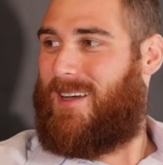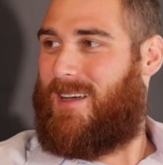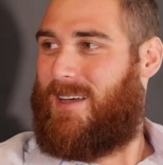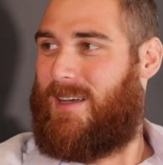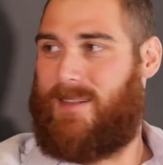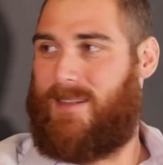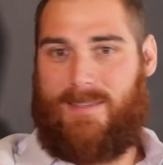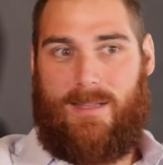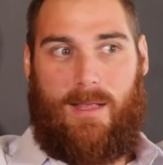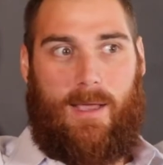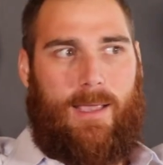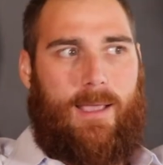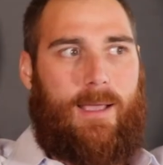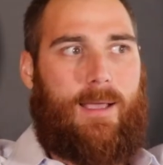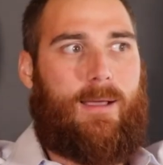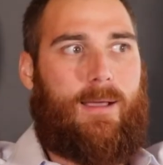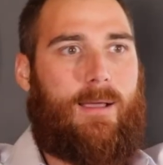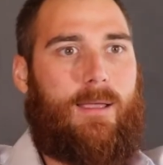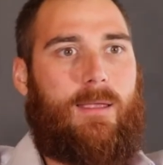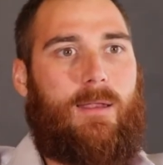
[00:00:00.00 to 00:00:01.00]
and like
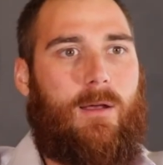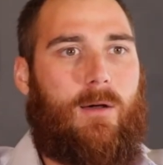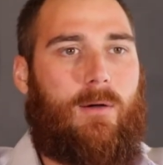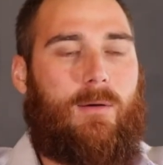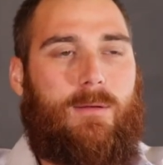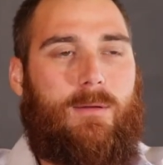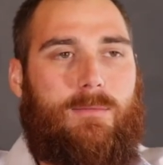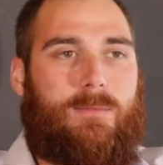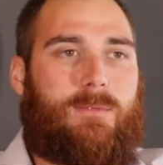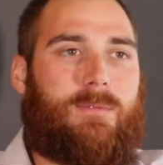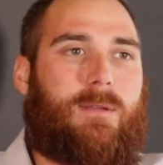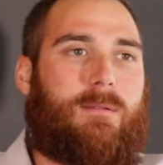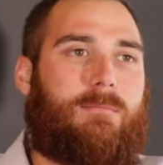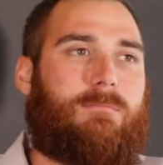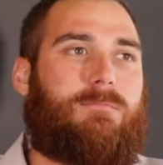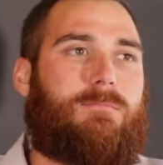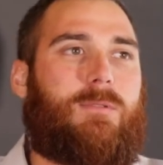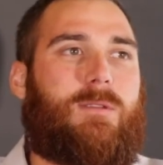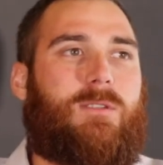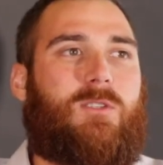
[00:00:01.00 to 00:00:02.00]

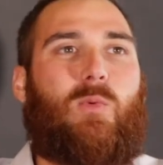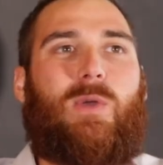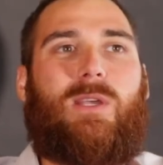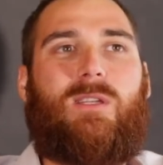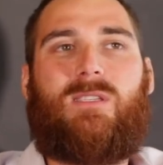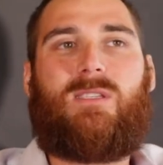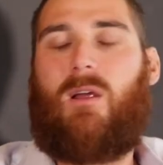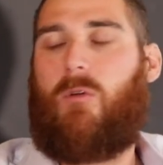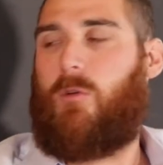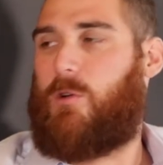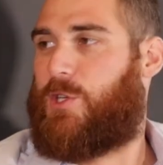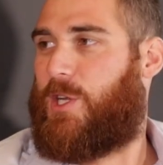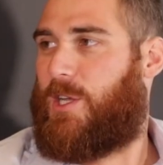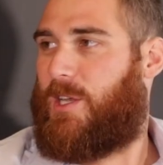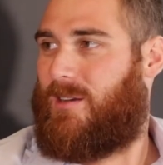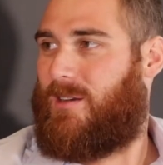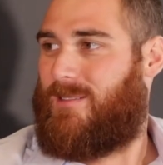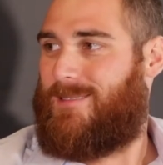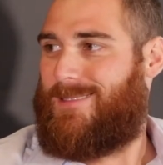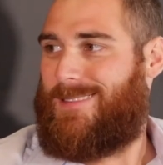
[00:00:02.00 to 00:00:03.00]
the sweet and sour
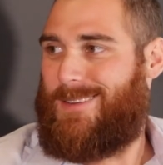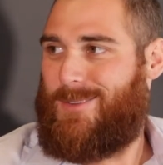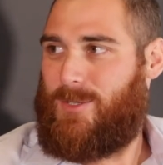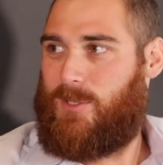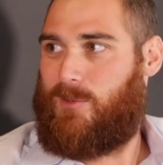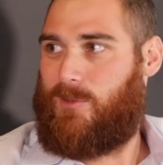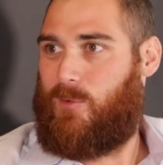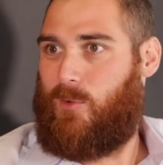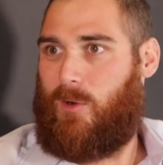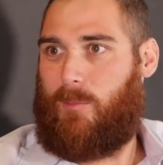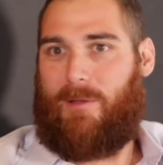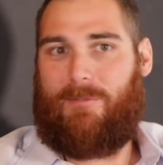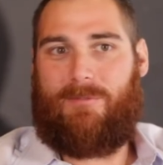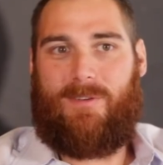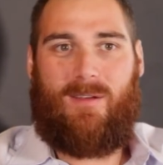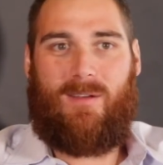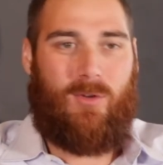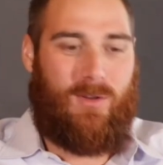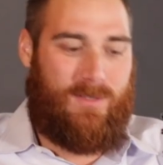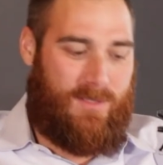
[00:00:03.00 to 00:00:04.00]
chicken, was one of my
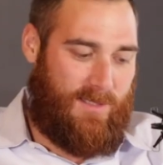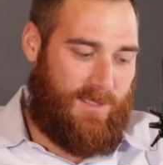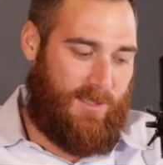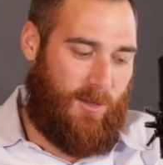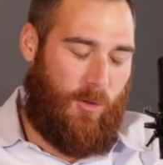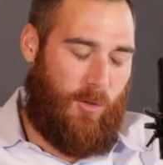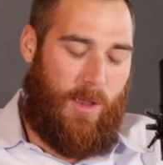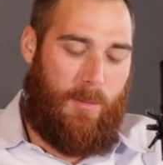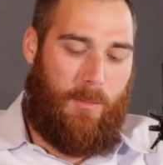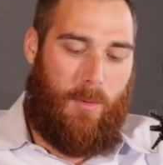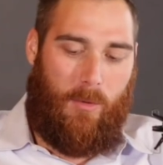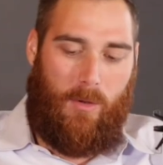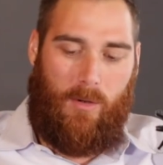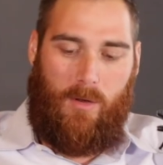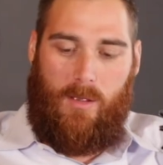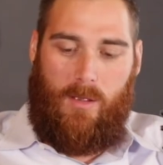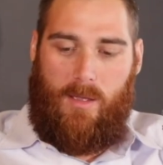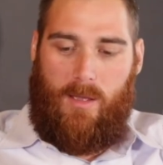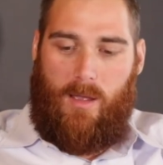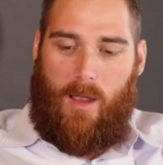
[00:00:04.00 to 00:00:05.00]
favorites. And so I remember
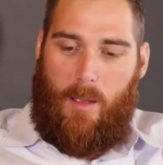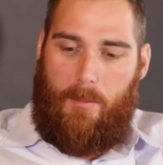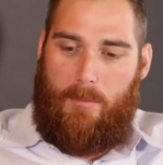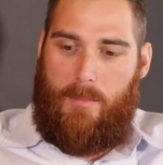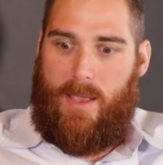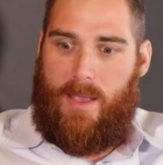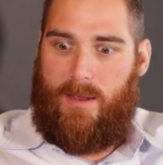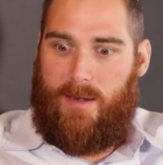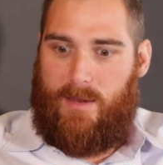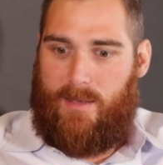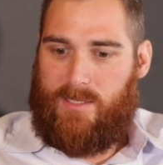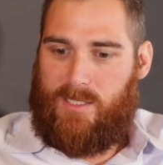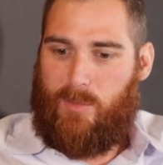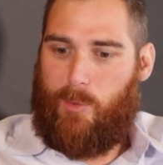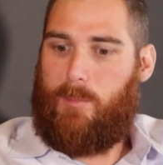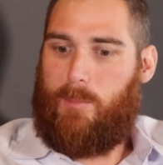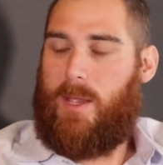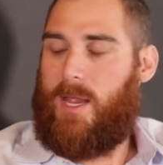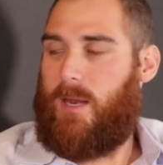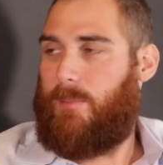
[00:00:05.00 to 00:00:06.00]
I made it.
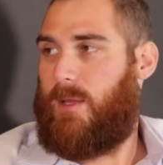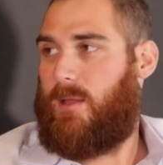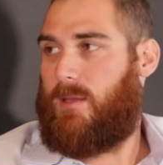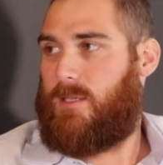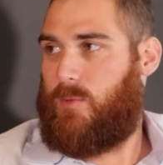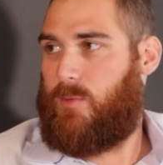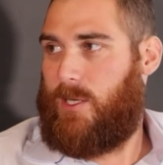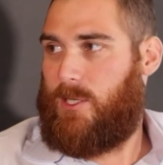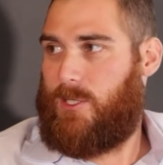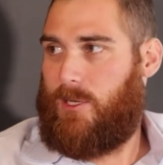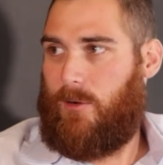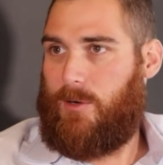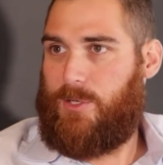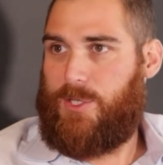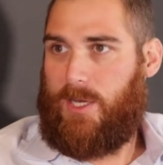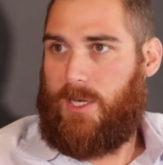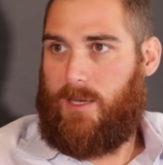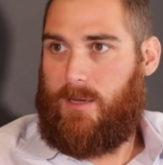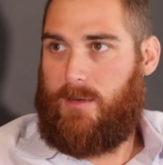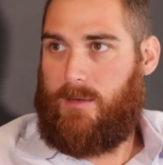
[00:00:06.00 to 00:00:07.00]
Someone made me the sweet and sour
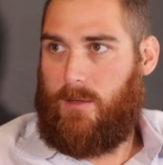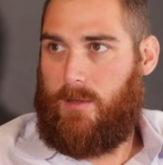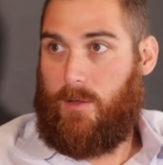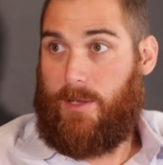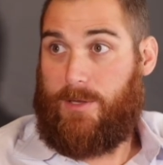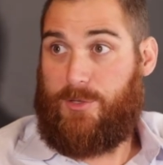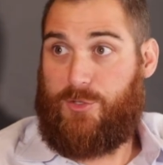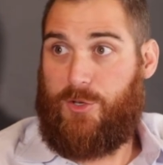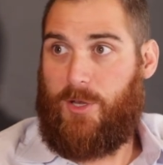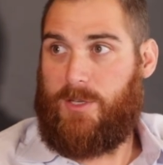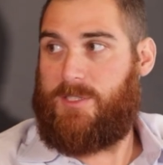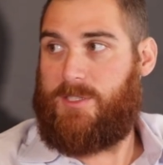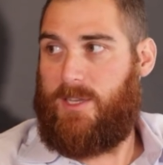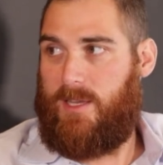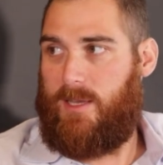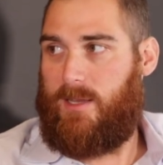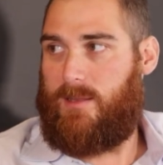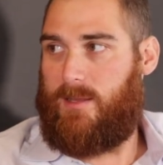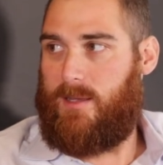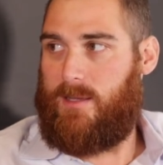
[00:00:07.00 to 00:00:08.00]
chicken. They're like, just
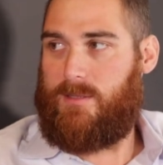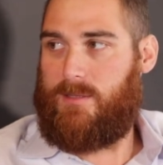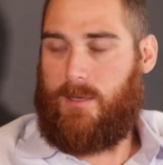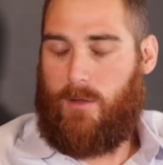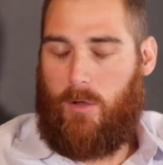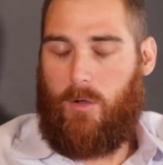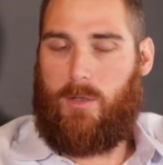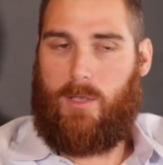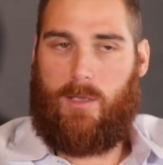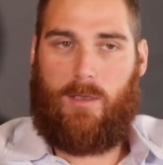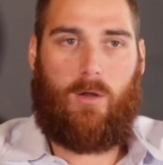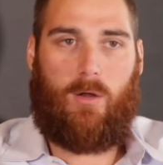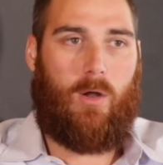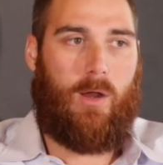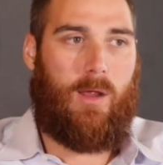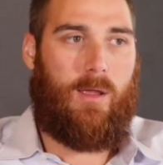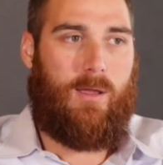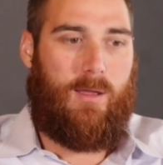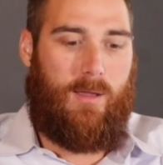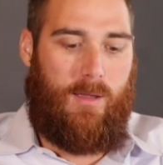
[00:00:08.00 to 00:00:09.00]
eat this. Like, okay, all
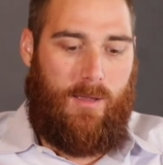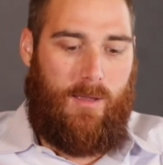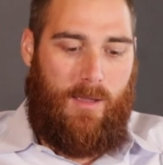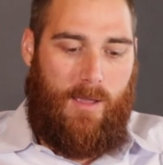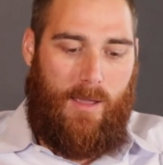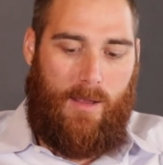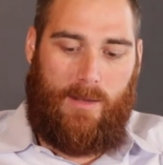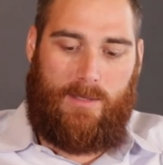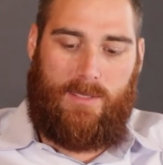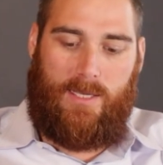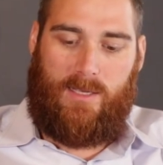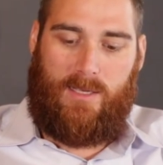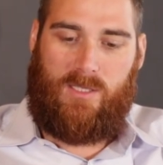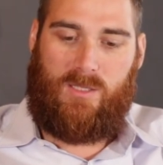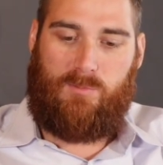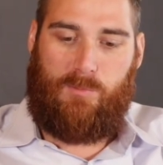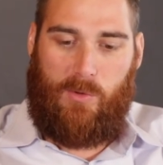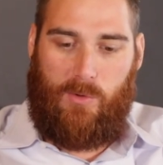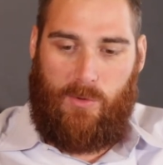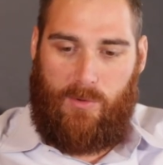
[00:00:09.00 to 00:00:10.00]
right. And I take a
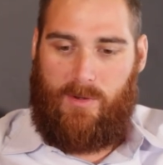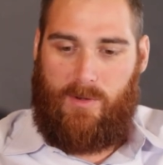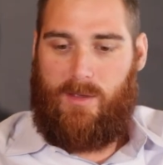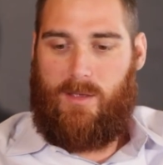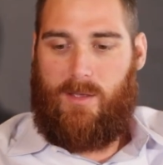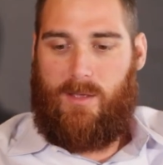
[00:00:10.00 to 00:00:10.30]
spoon